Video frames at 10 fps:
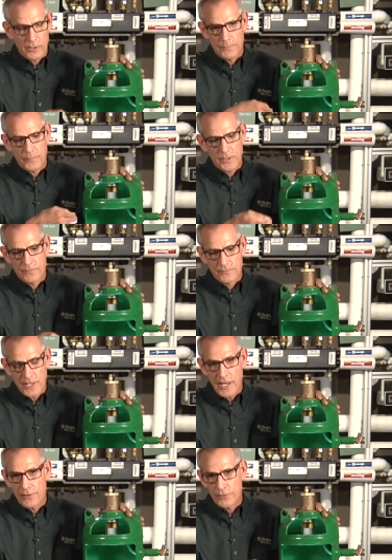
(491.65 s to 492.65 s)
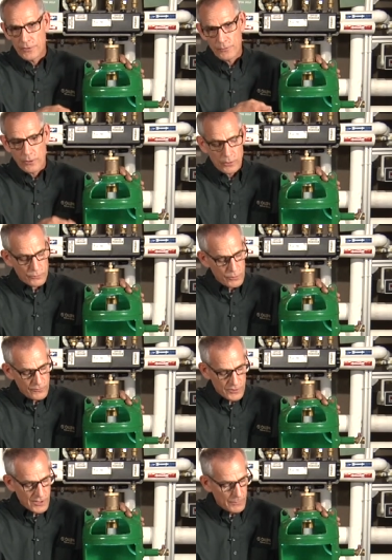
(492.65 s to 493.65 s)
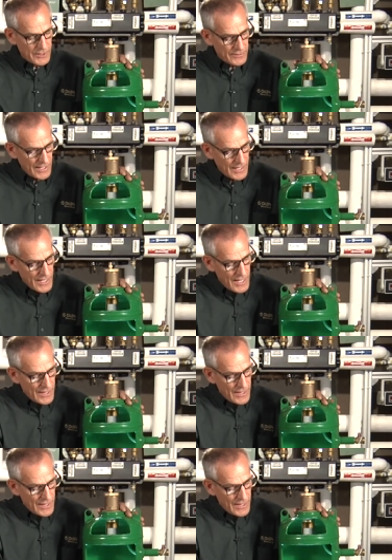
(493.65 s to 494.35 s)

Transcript: um, you've soldered or you roll grooved or something like that,